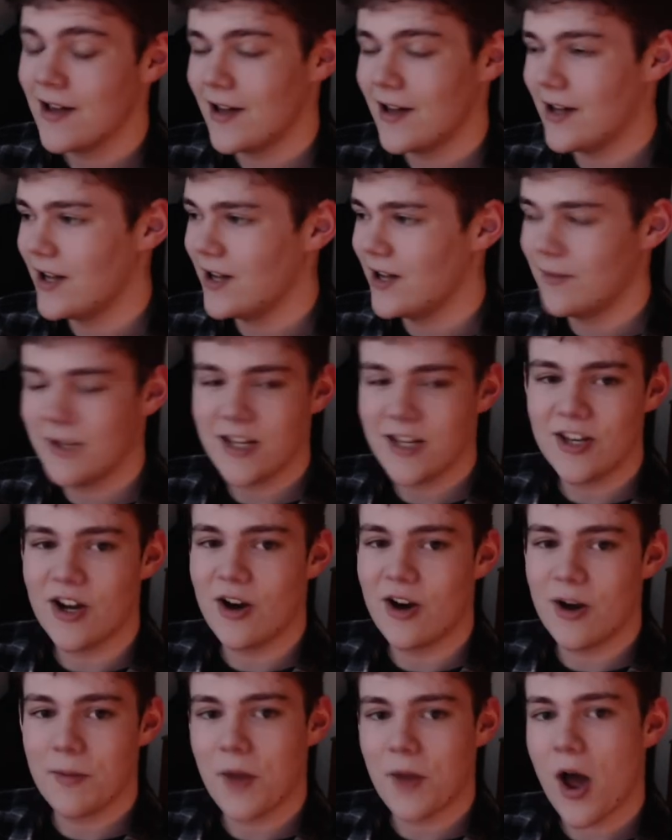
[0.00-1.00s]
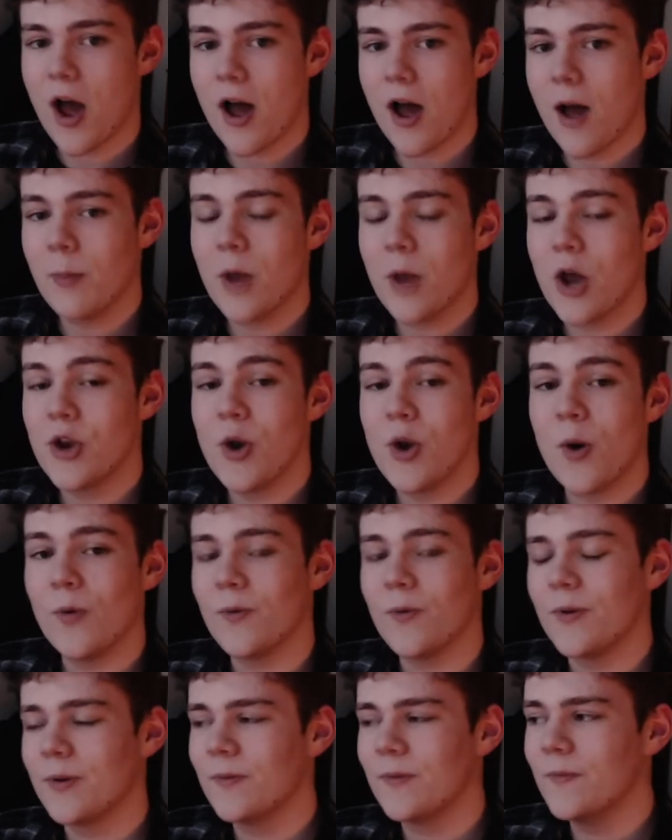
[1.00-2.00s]
But you know, I'm not
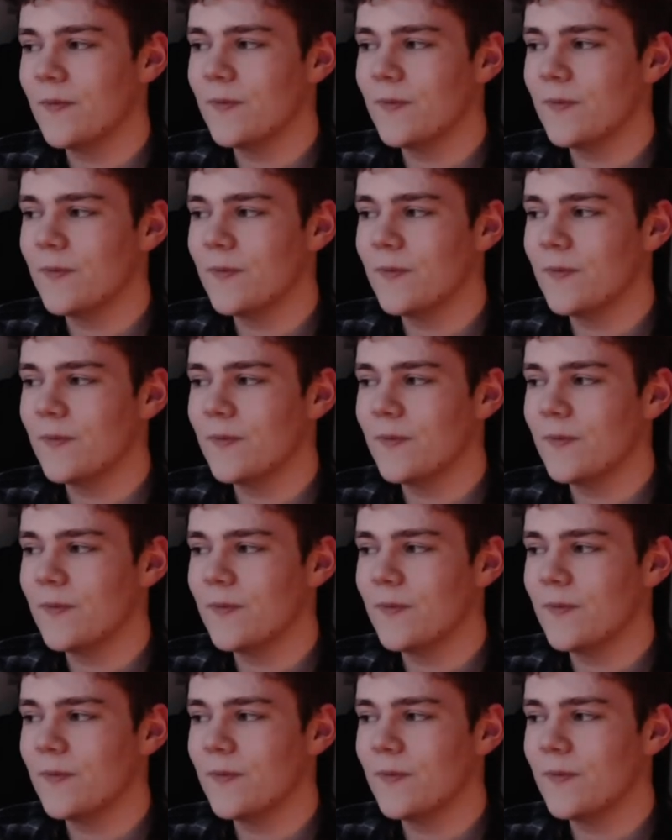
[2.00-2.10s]
known